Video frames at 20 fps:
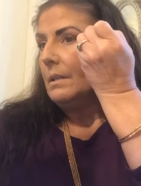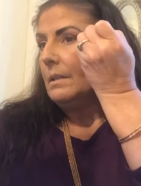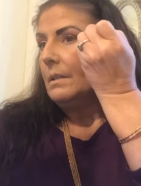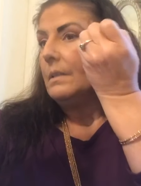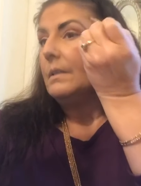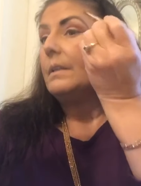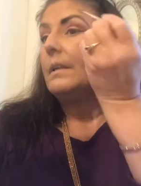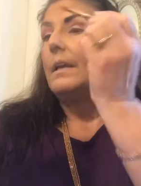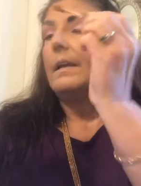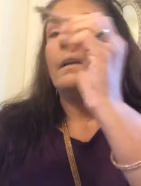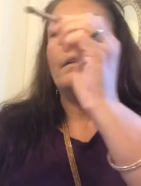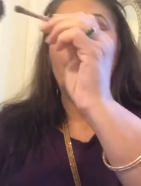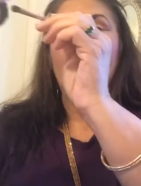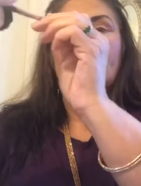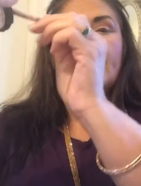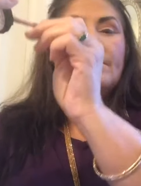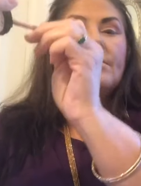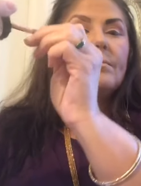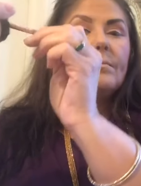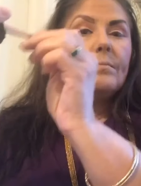Now then,
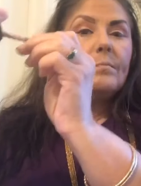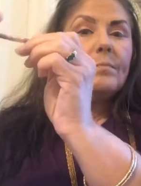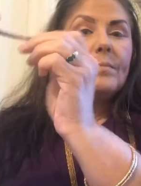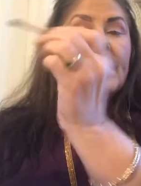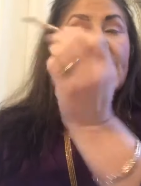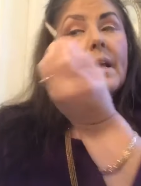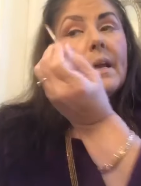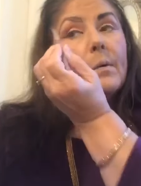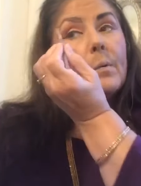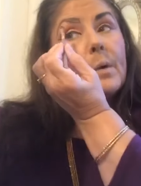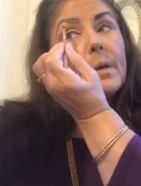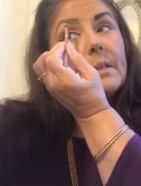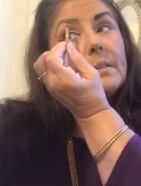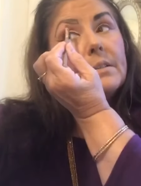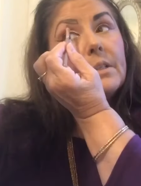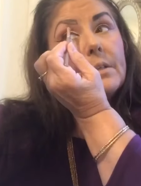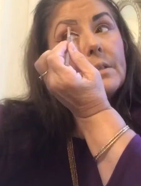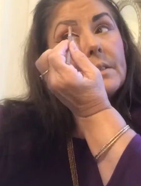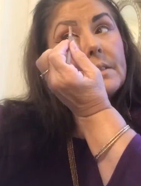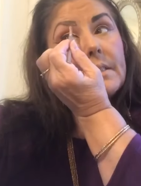we're going to
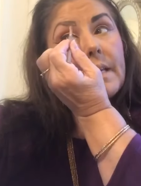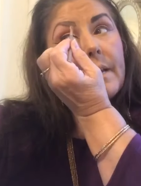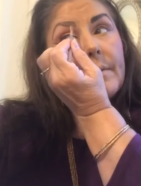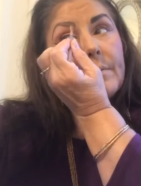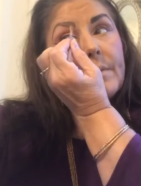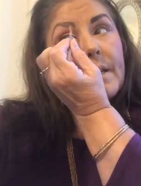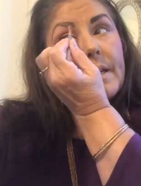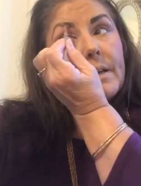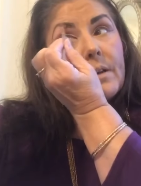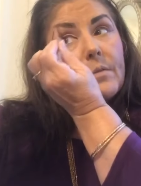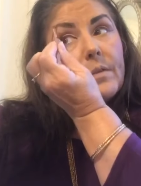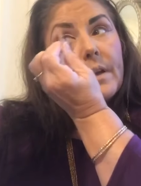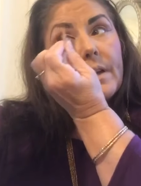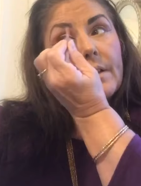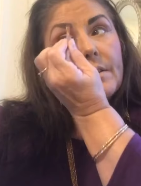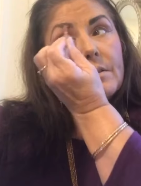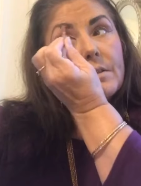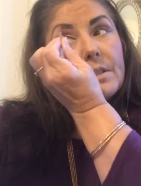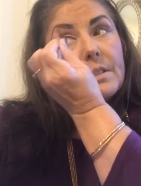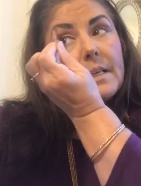do the same thing on the
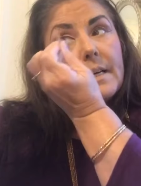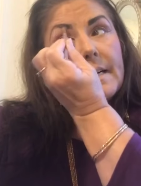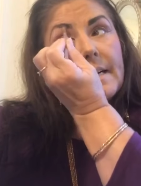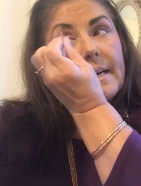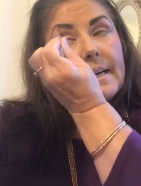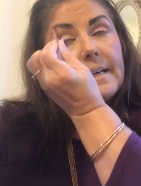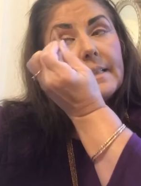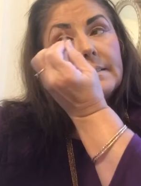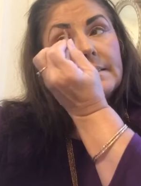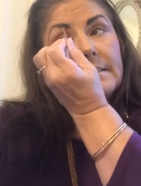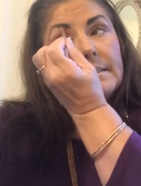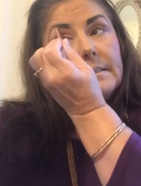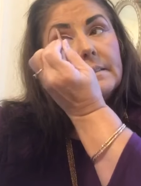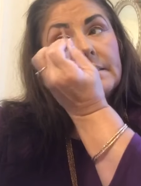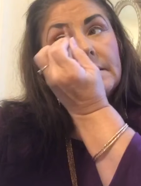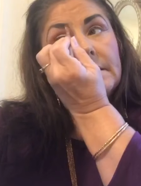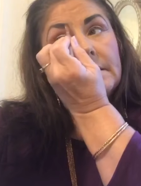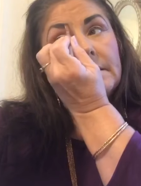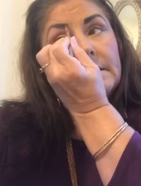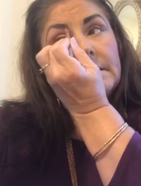other side.
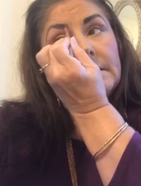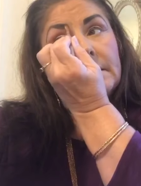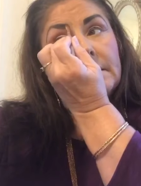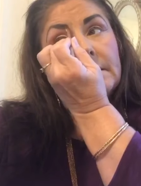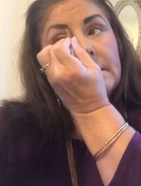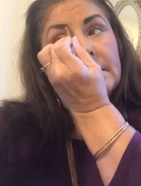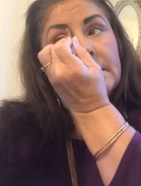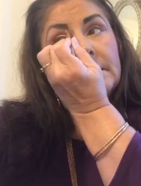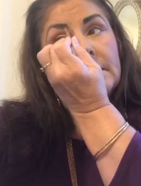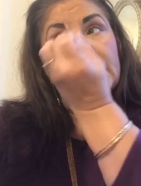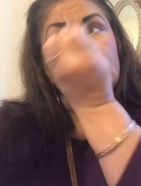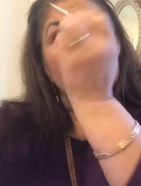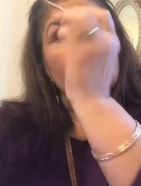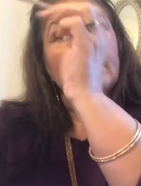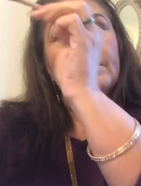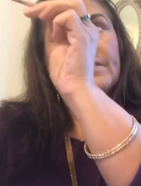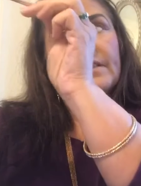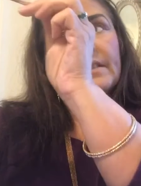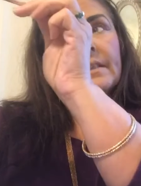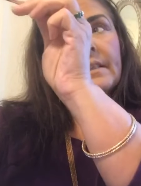
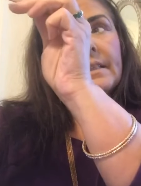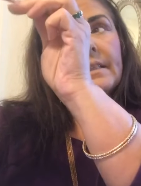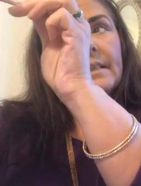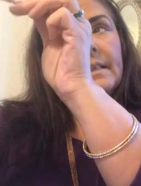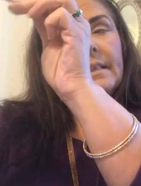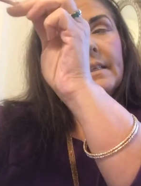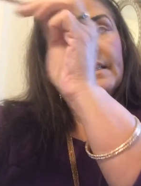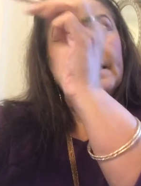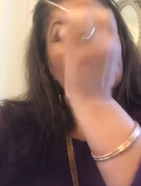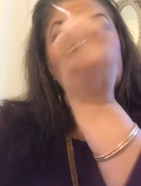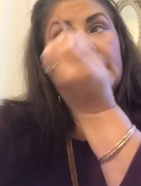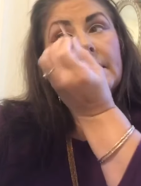Fill it in.